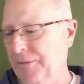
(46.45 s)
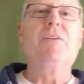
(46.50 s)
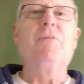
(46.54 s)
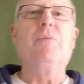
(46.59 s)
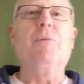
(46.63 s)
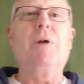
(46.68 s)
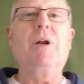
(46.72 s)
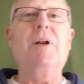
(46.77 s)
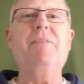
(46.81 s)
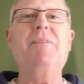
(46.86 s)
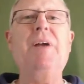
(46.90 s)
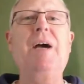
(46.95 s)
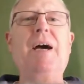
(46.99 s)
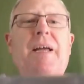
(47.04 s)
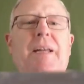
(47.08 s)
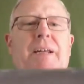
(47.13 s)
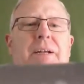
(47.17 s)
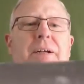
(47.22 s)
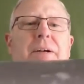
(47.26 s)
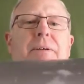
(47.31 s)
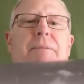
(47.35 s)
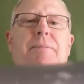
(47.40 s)
So what I've got
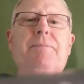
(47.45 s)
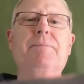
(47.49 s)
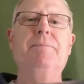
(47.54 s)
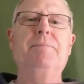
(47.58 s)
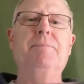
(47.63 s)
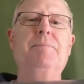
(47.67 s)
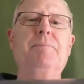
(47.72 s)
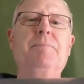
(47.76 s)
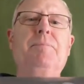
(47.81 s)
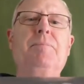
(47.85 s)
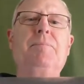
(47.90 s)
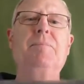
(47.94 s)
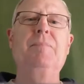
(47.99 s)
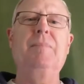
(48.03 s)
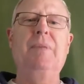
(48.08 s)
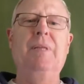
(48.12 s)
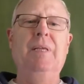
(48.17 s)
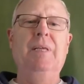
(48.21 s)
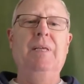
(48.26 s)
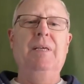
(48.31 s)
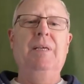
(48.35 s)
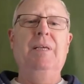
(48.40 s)
here
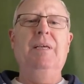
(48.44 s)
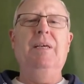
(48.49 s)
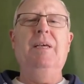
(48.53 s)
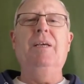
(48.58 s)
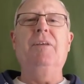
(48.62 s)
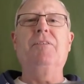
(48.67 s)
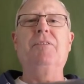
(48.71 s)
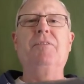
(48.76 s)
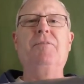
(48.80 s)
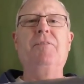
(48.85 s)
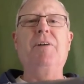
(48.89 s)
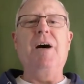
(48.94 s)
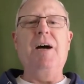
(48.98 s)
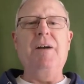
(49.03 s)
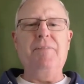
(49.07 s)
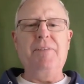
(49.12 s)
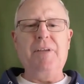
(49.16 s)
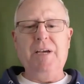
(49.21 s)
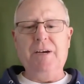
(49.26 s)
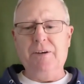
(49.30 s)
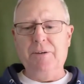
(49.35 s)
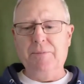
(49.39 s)
is a
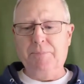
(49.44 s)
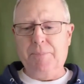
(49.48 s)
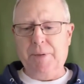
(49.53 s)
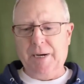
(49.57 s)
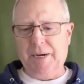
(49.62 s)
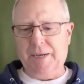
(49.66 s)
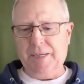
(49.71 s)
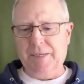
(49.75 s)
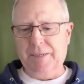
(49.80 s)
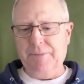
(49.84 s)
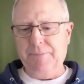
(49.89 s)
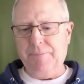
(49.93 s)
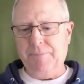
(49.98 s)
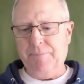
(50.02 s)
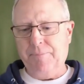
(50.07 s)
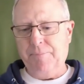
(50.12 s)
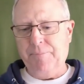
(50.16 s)
5-gallon bucket,